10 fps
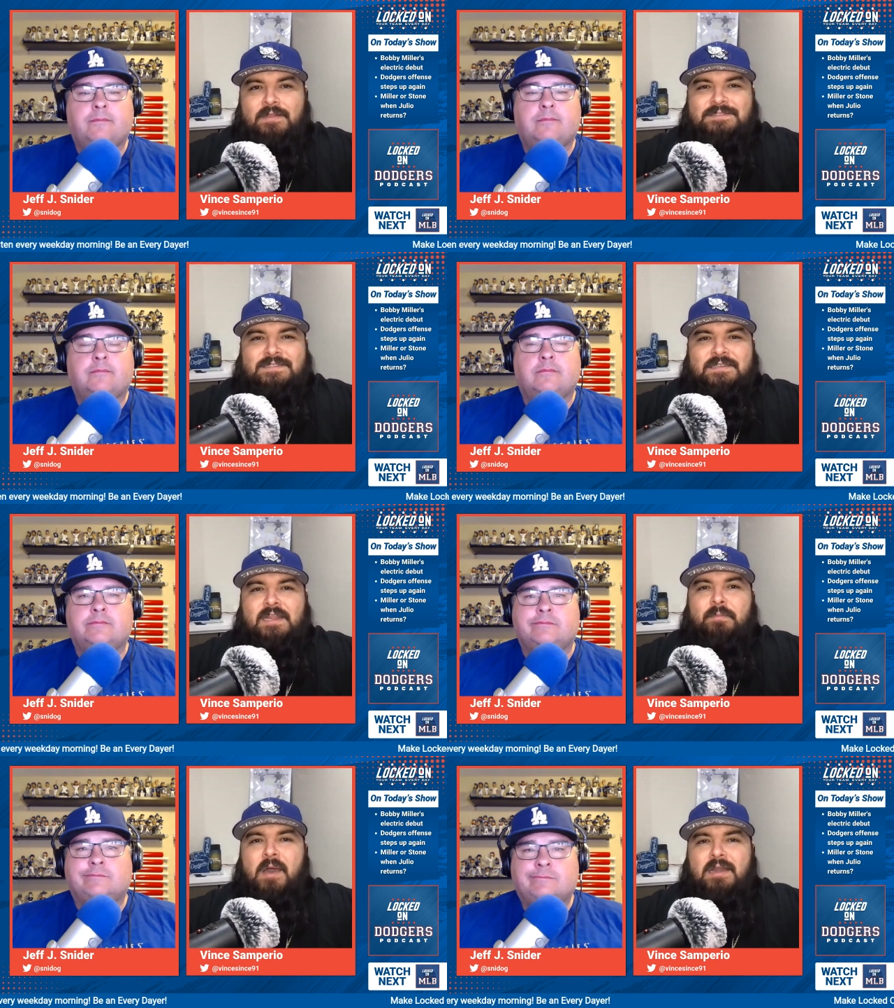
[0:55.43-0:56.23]
Speaker 1: This is the
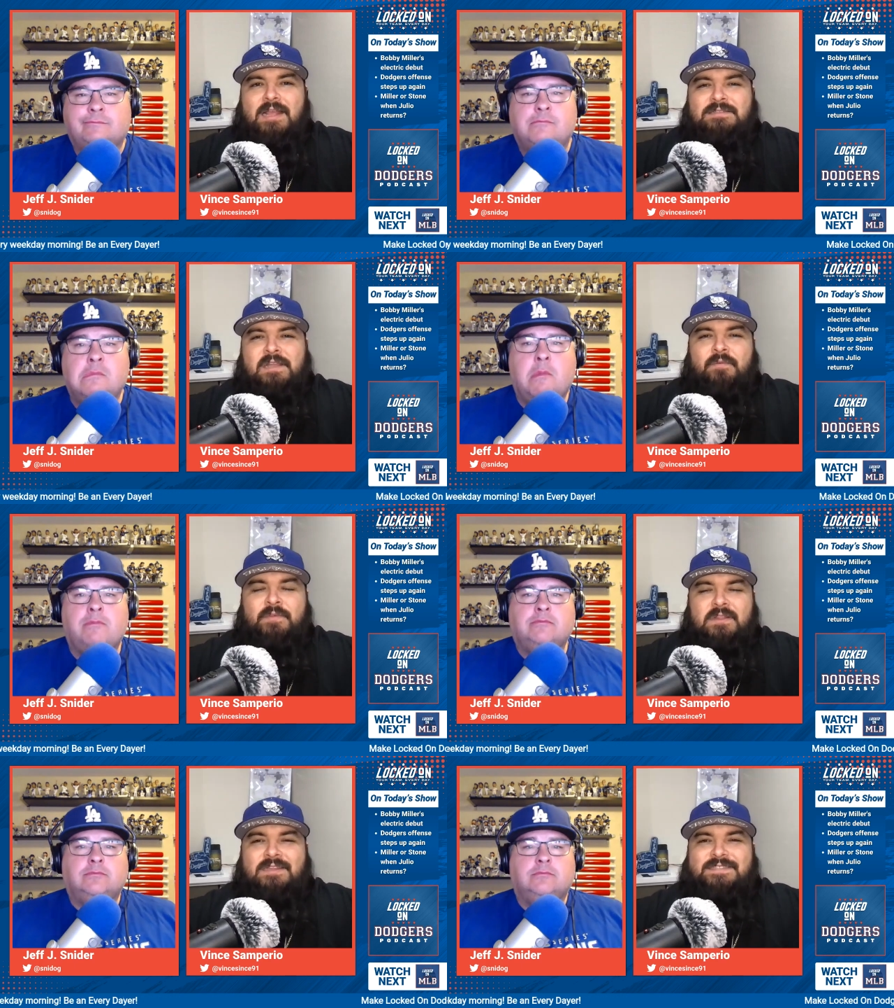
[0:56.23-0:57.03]
daily podcast
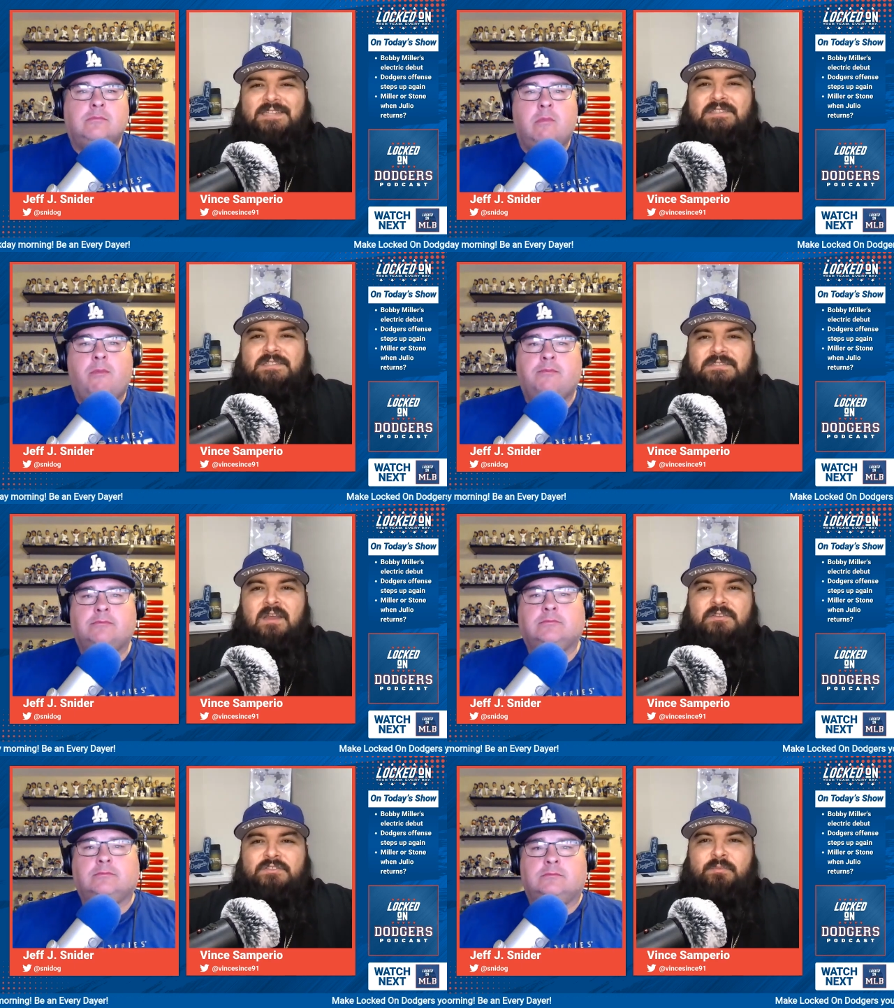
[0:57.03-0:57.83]
covering the Los Angeles
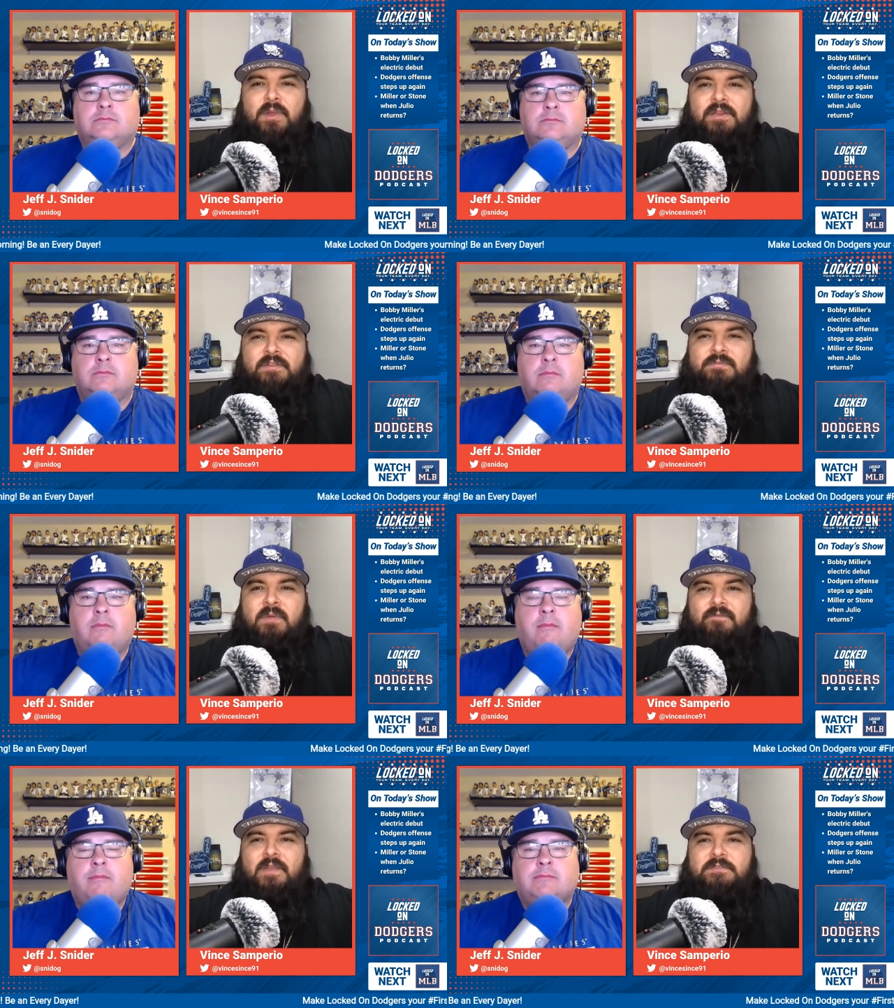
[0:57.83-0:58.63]
Dodgers, bringing you the
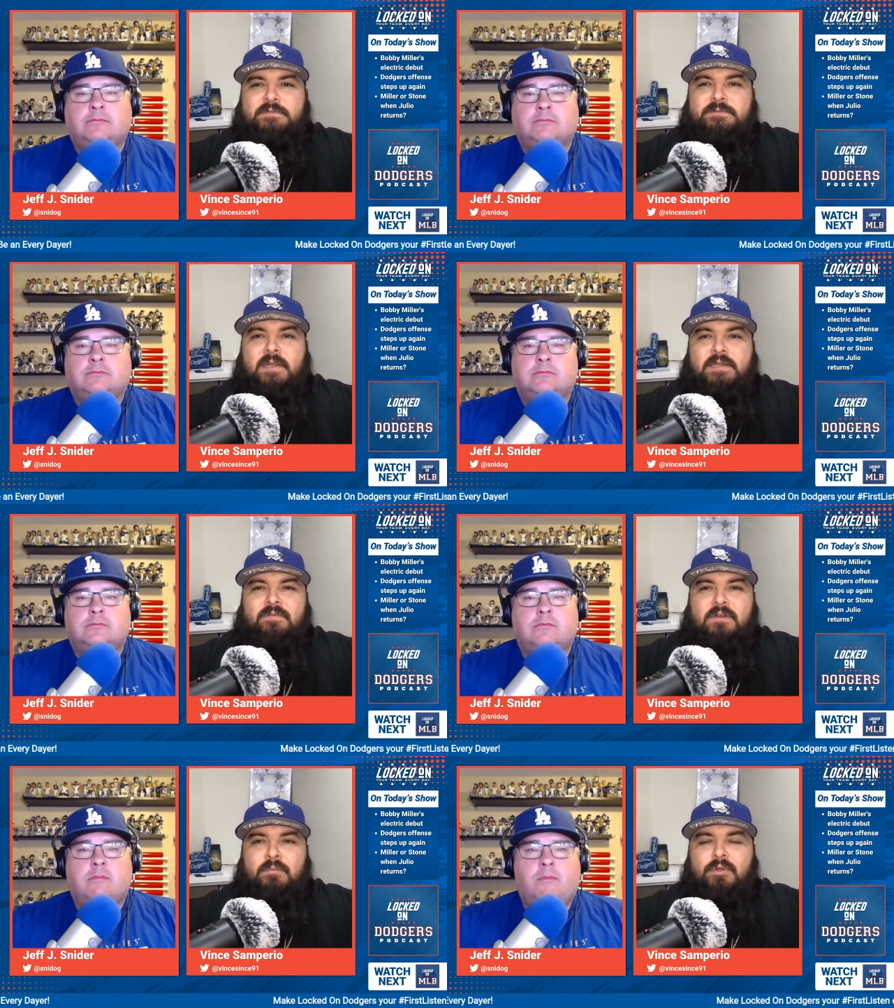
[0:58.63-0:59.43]
smart fans'
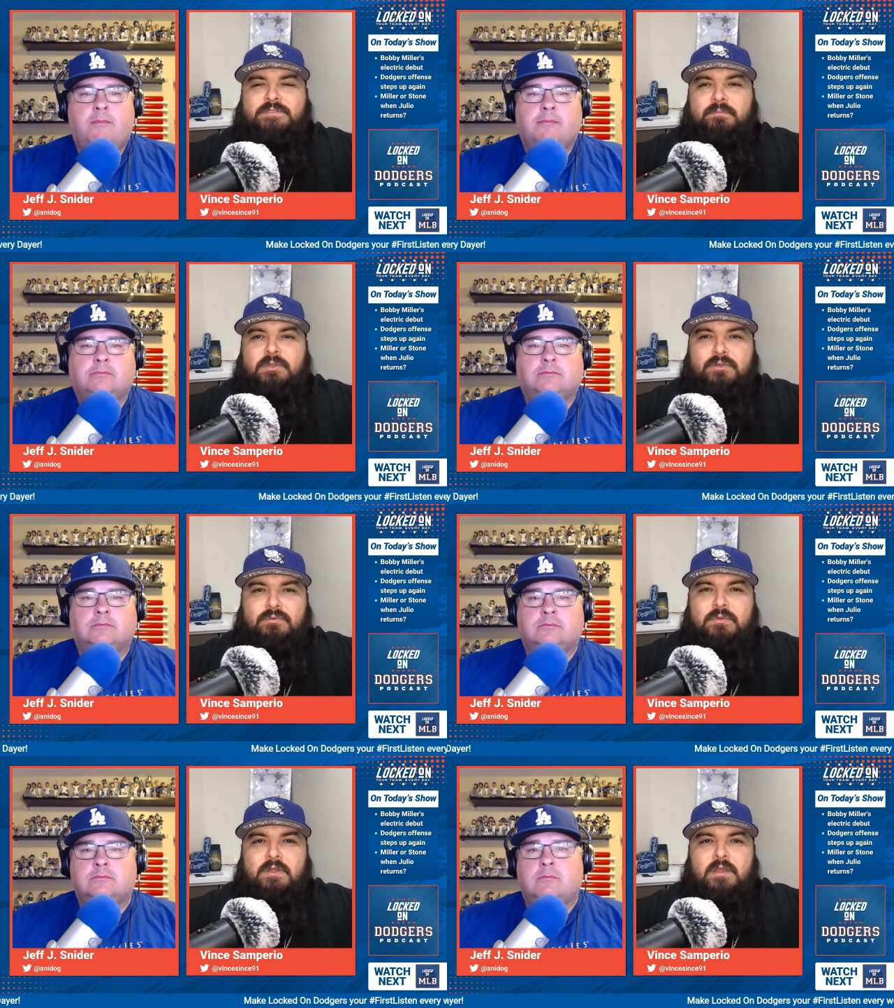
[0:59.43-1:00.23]
perspective on our boys in
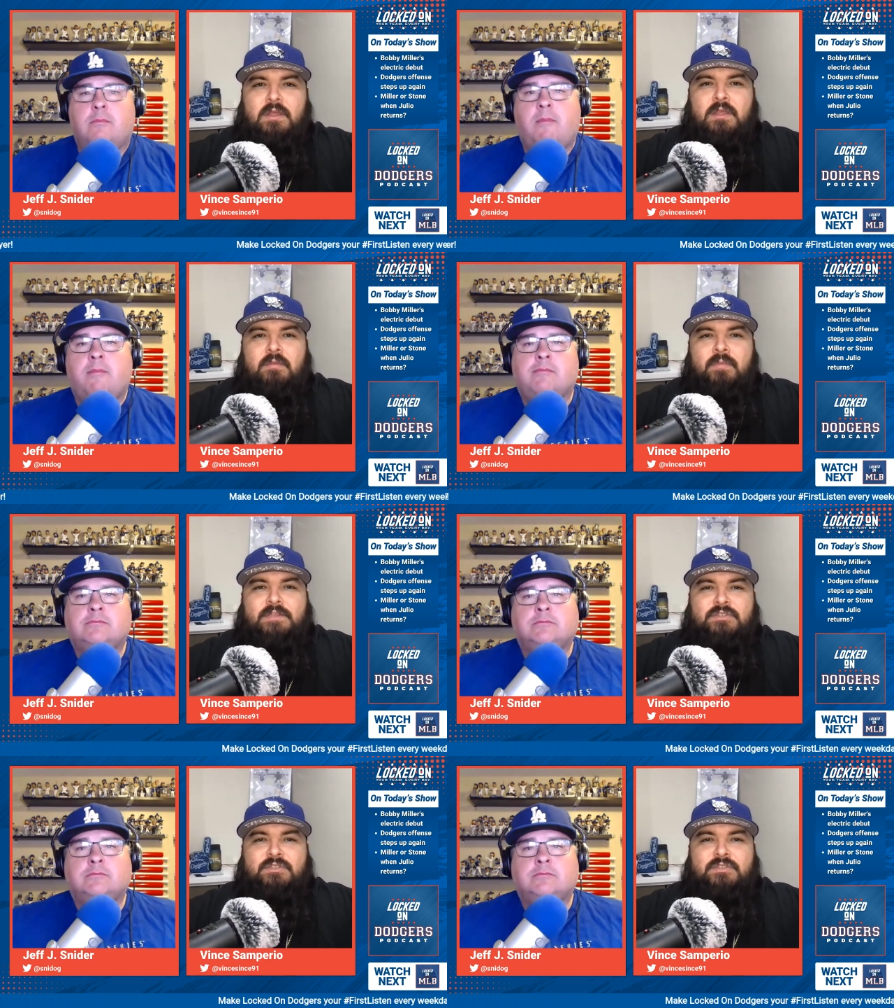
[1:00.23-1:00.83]
blue. Make